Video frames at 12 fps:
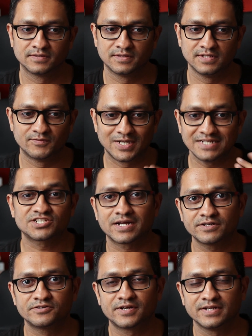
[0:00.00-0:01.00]
the when I
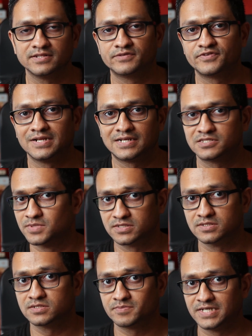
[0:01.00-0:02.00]
started running the freelance
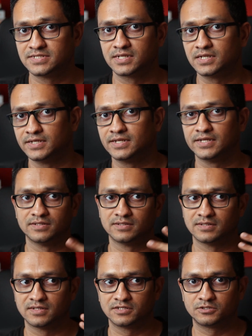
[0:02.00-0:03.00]
business, basically
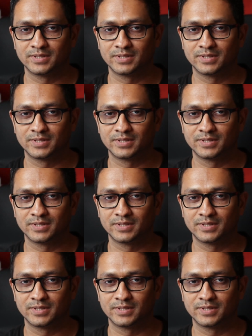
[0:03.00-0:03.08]
in uh,